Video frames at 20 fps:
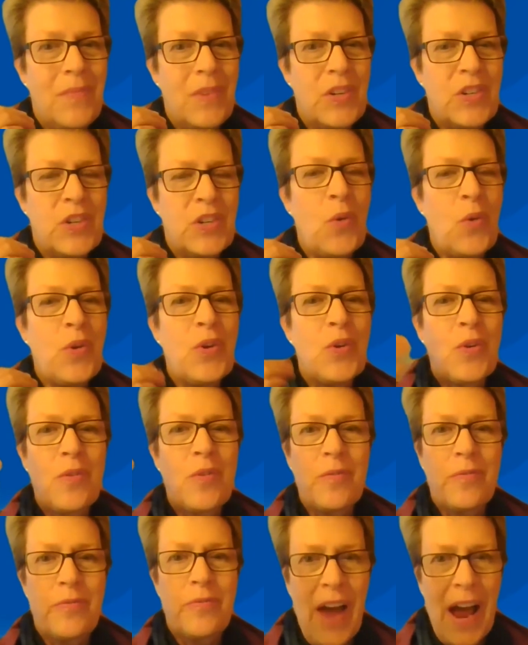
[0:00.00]
show
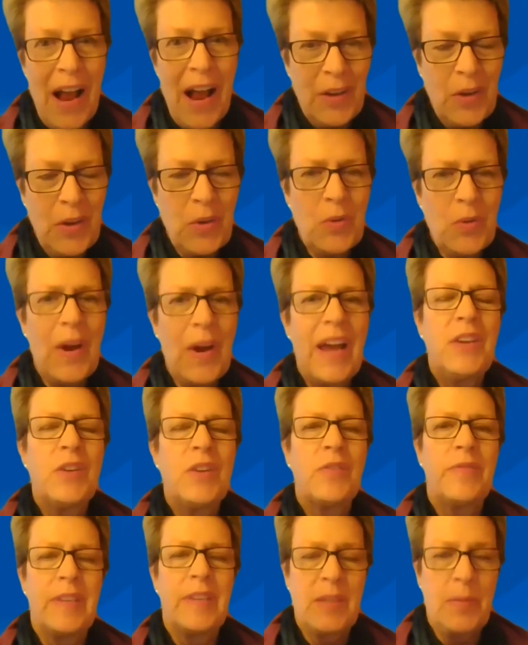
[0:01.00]
your value and
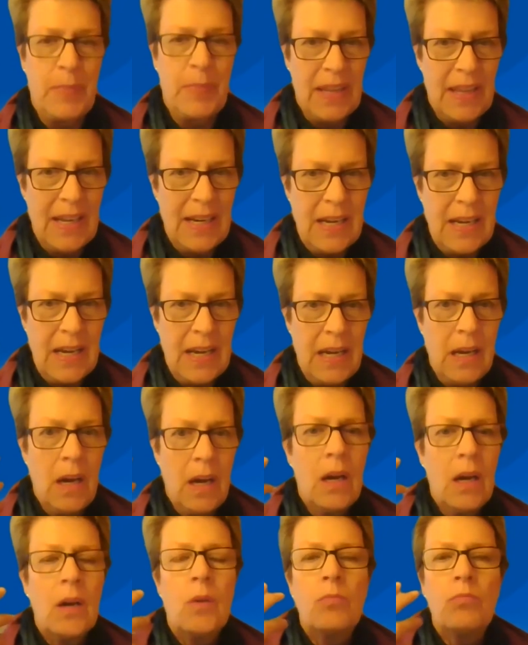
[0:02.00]
your visibility.
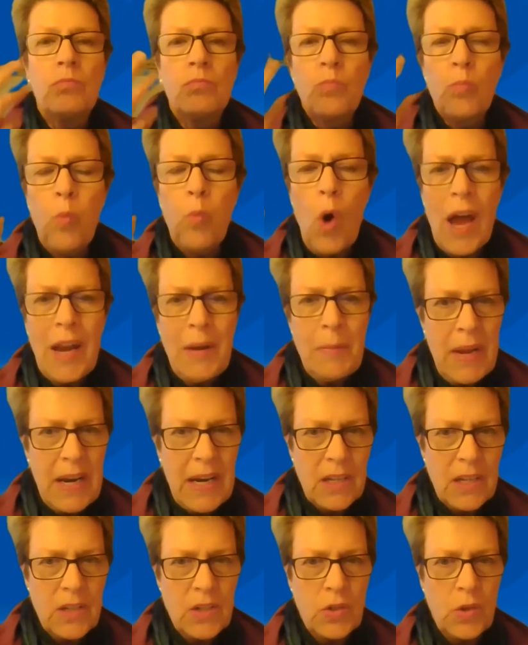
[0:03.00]

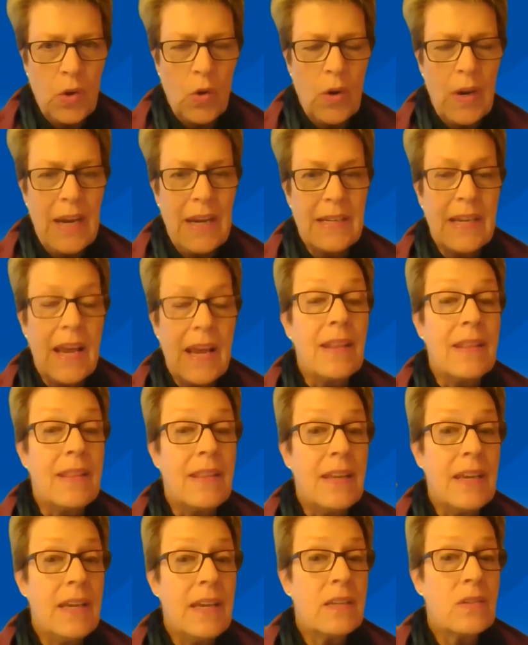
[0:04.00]
1-minute stories.
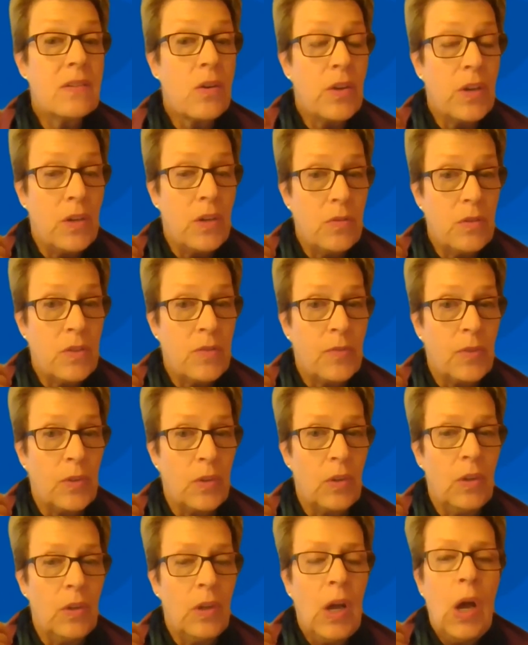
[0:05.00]
These are
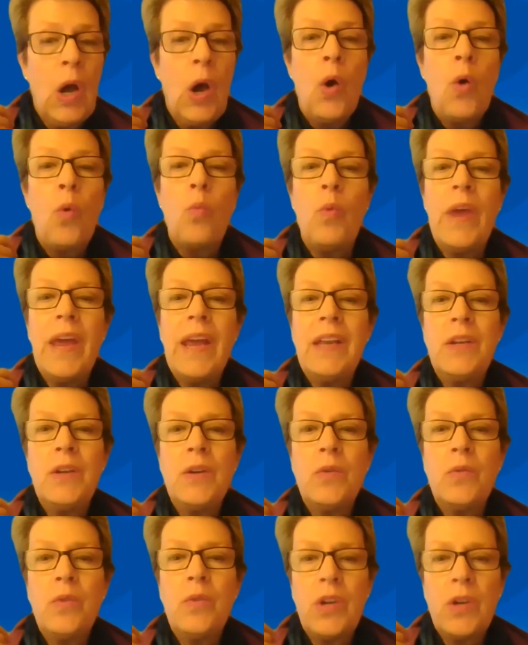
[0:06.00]
useful when
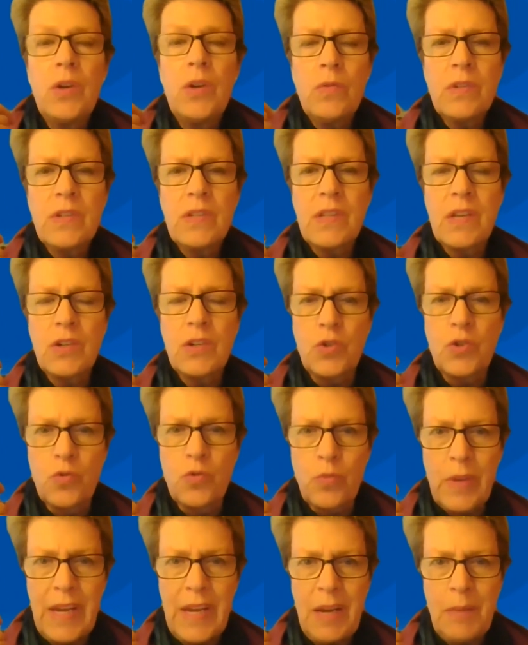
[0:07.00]
you use the
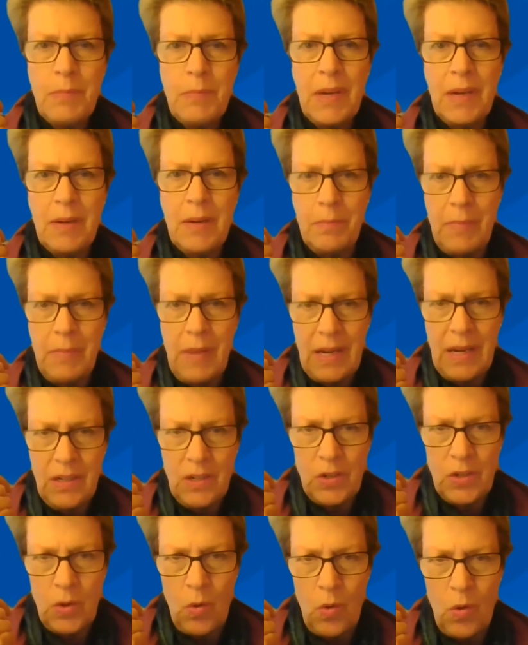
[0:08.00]
dream
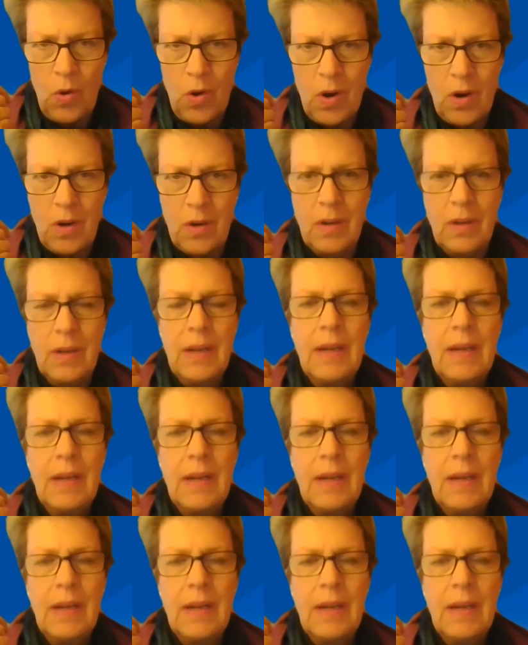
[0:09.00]
mentor